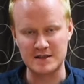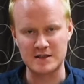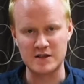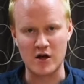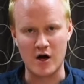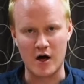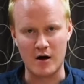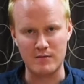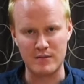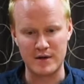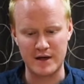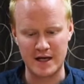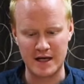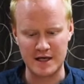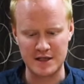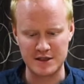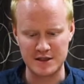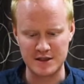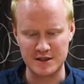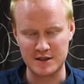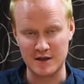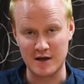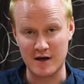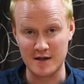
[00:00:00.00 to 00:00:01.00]

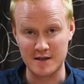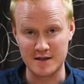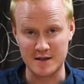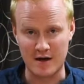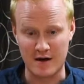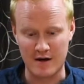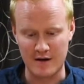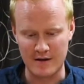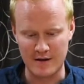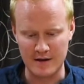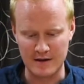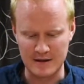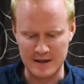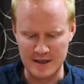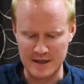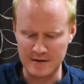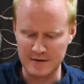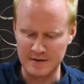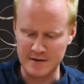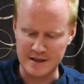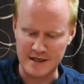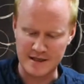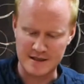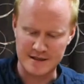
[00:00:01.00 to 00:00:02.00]
Combination shots, are they
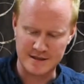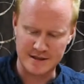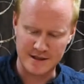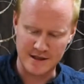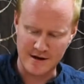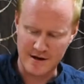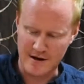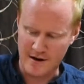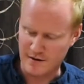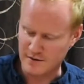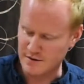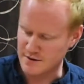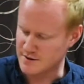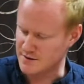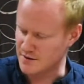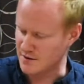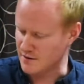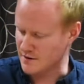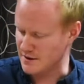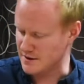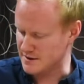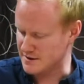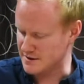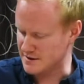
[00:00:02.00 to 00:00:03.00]
legal? Yes, they are. So
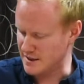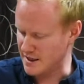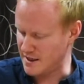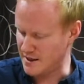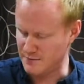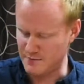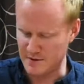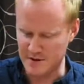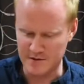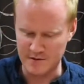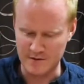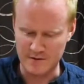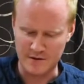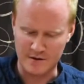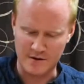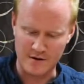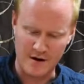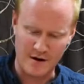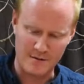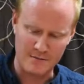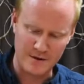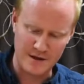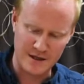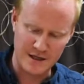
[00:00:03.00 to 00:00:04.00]
let's say we do a
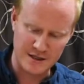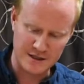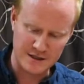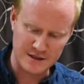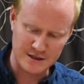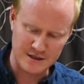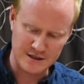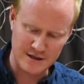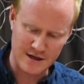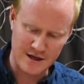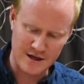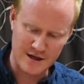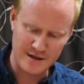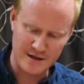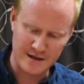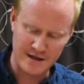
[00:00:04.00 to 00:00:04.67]
combination shot.